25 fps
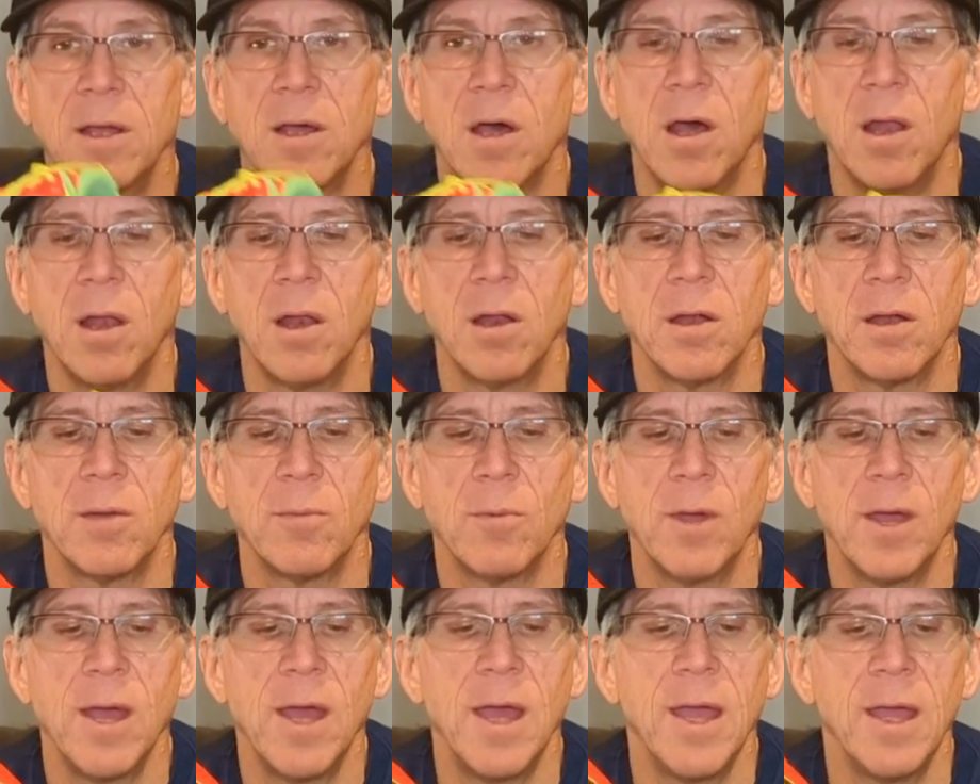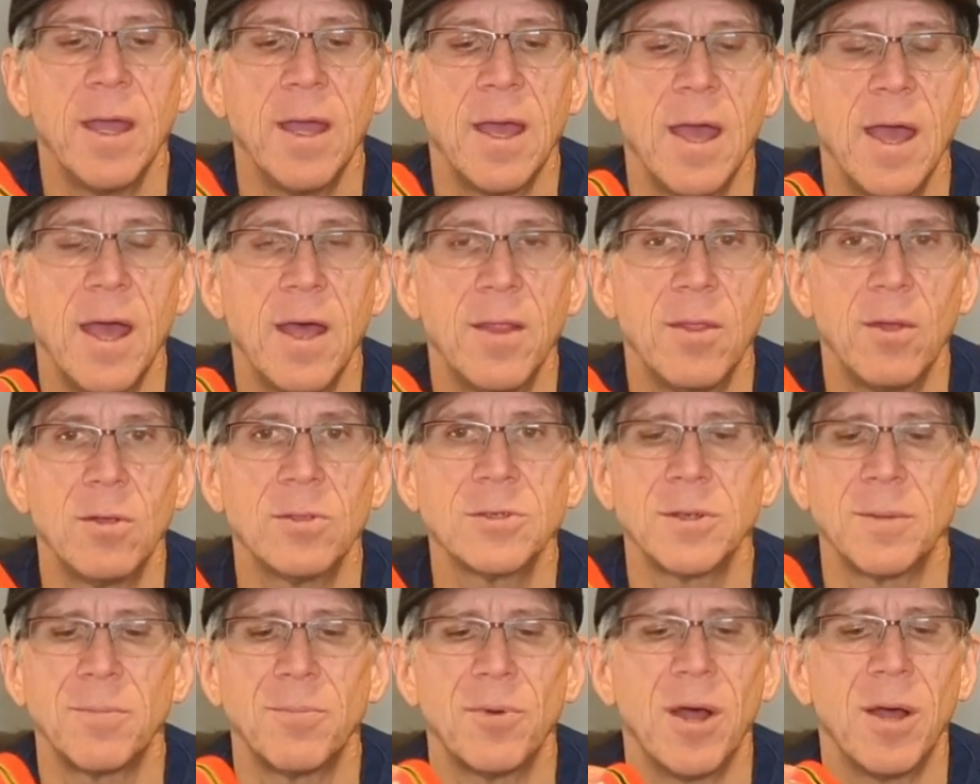colorway, and
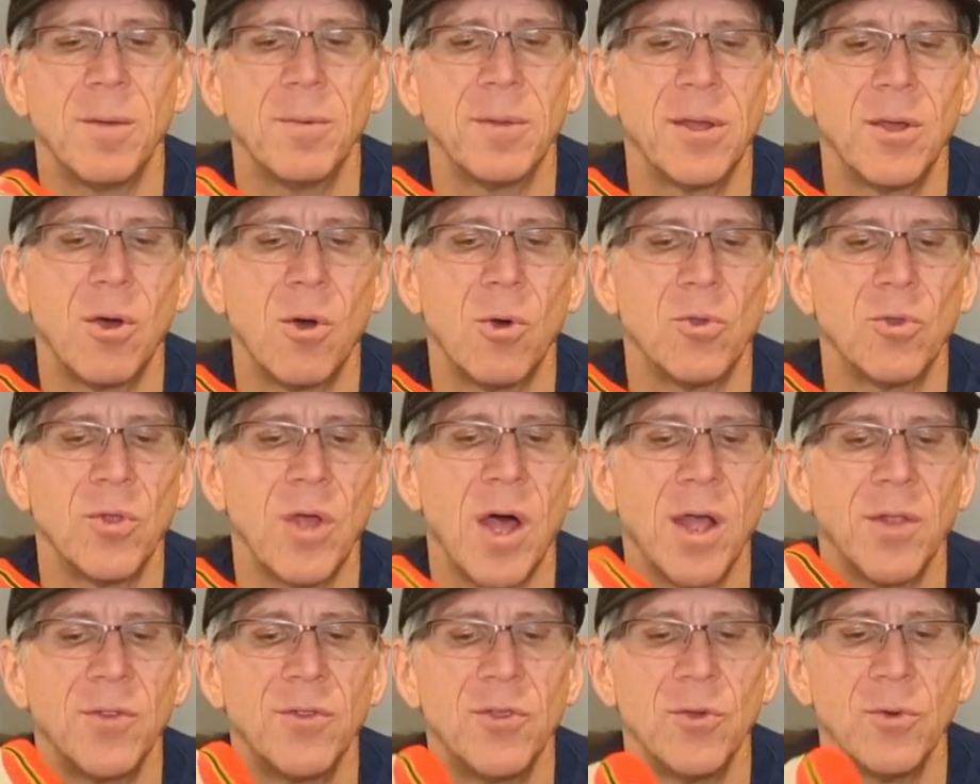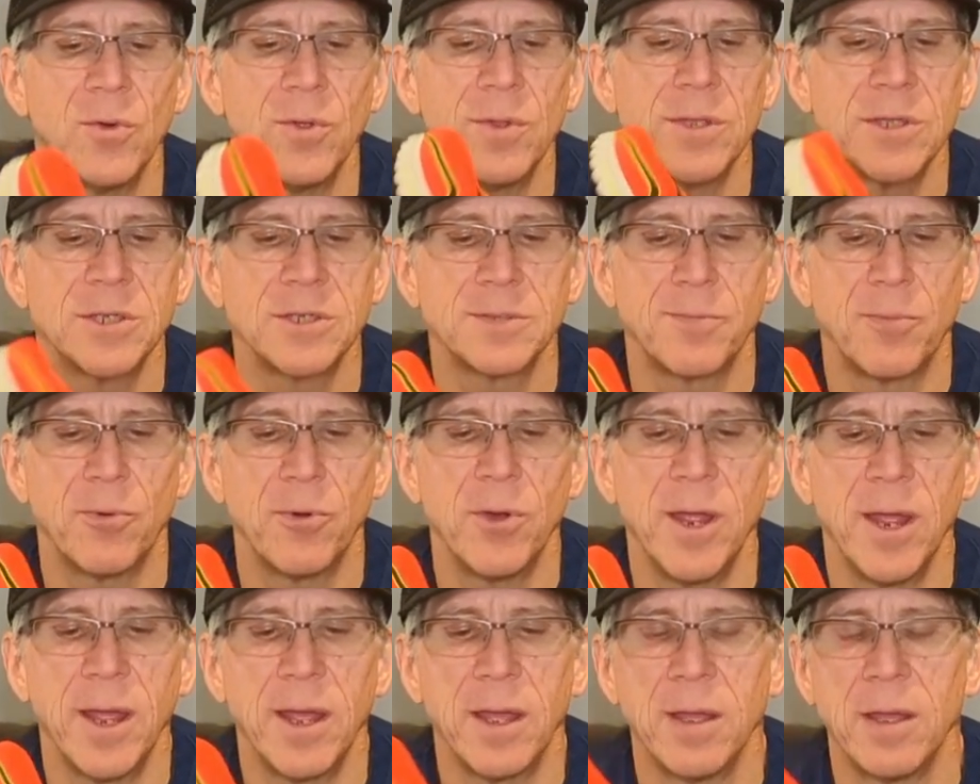those I'll probably hold on to in the
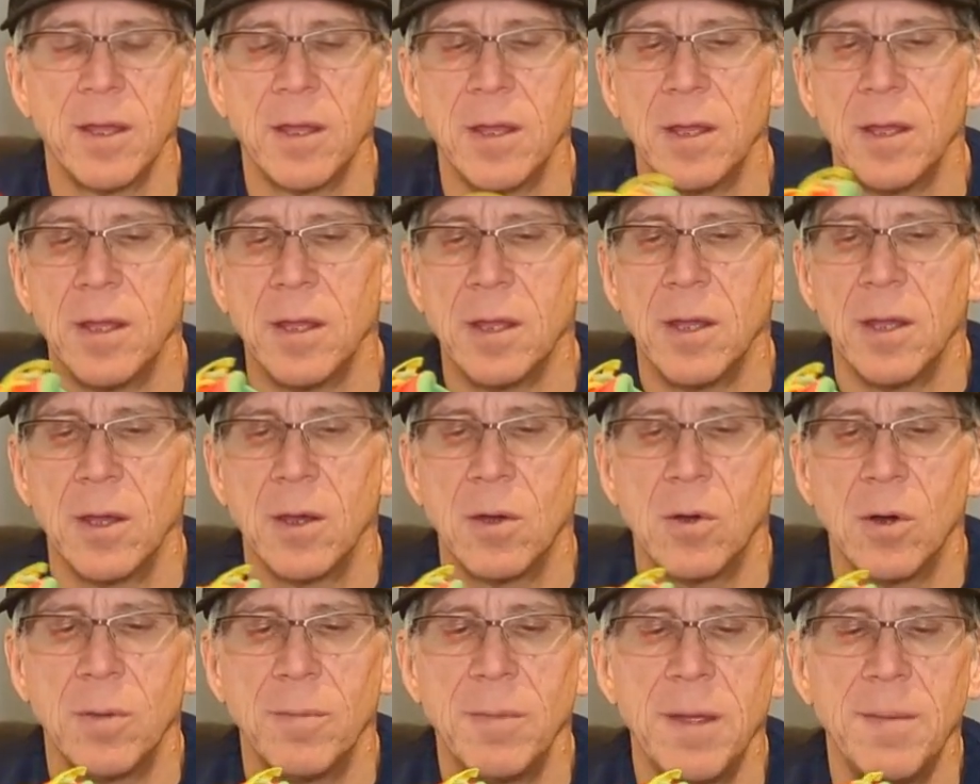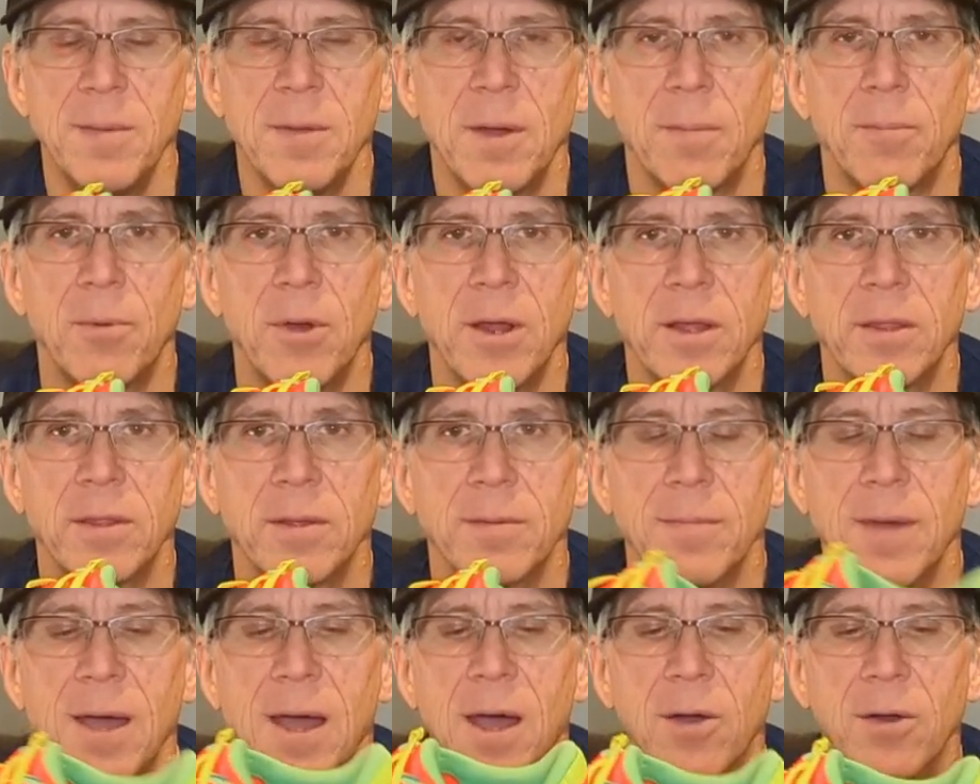spring. Or maybe I'll break
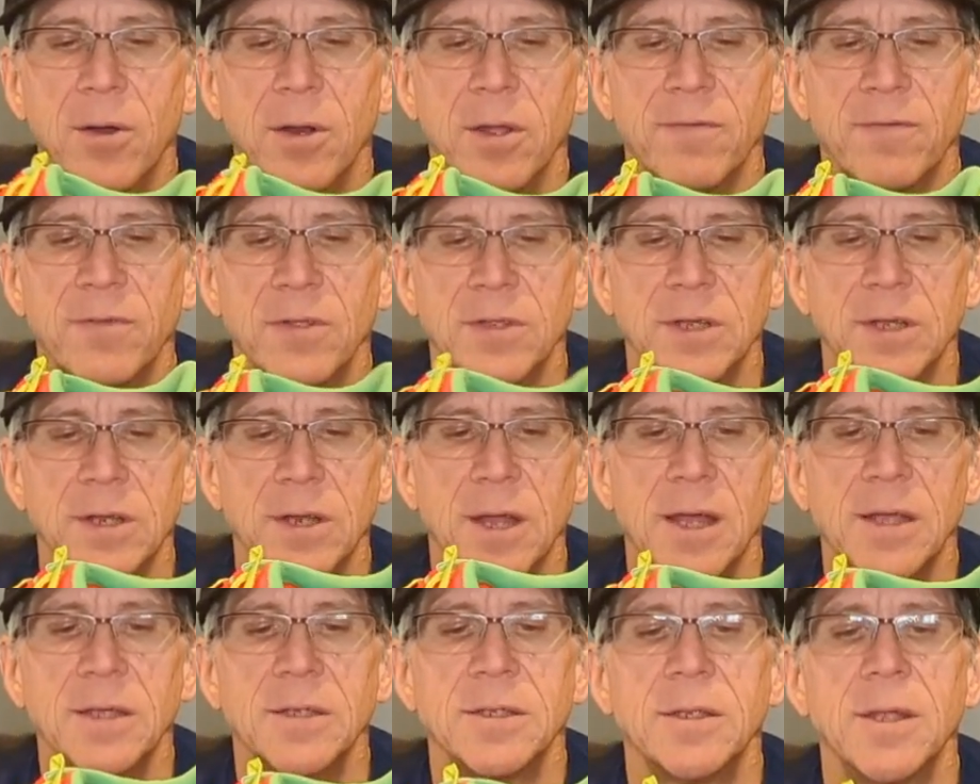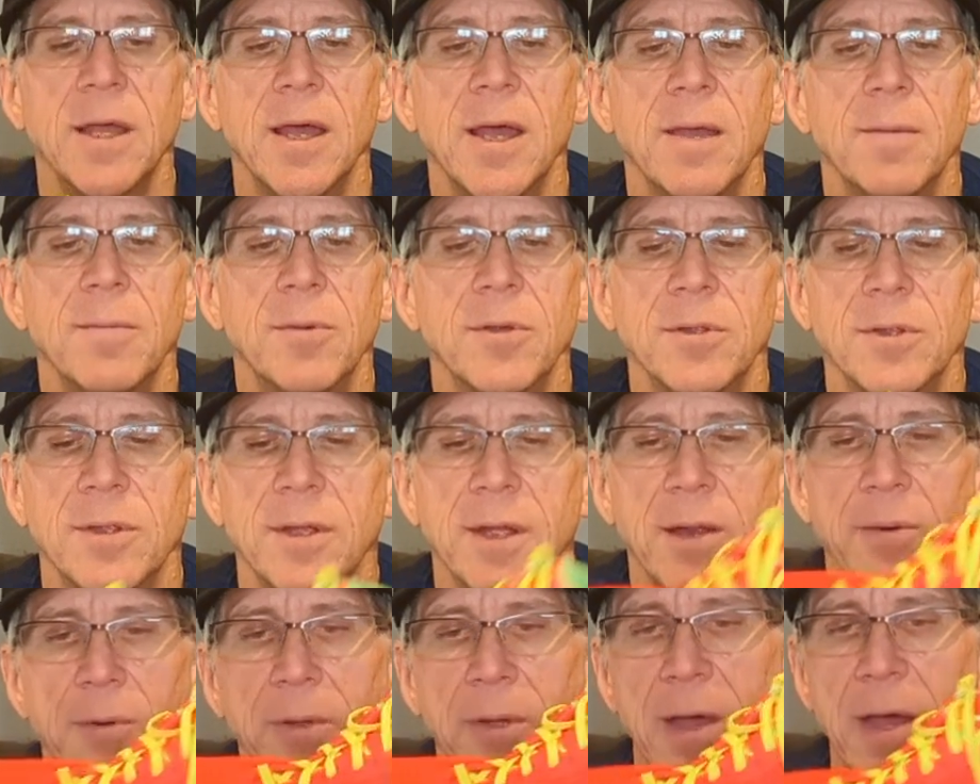them out if it's a nice day. But
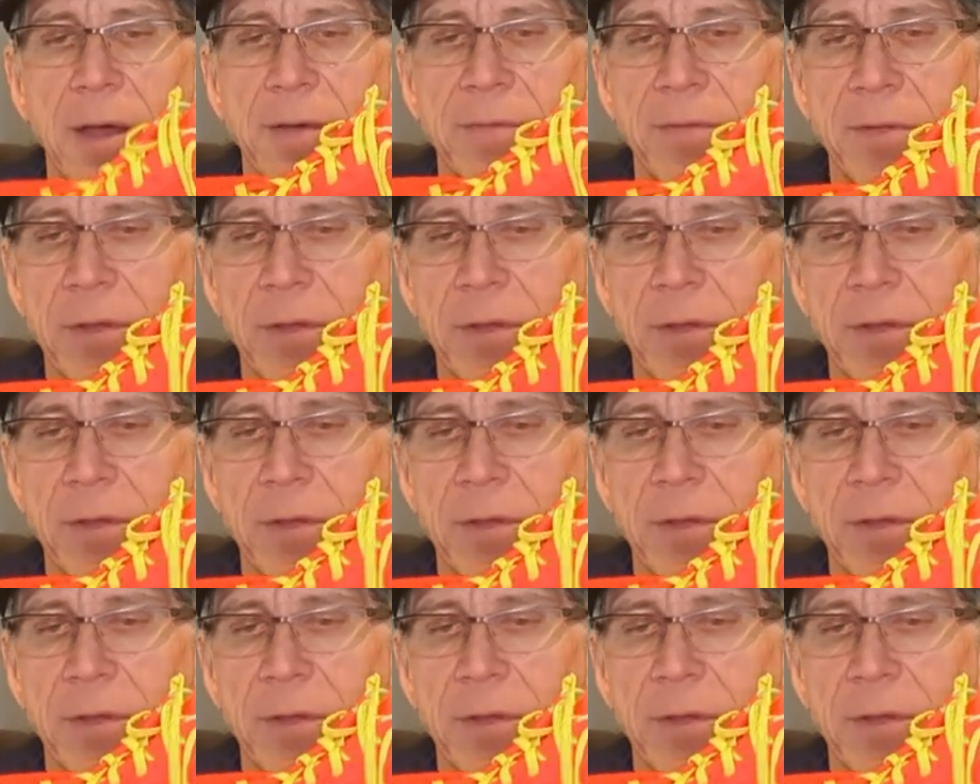here we have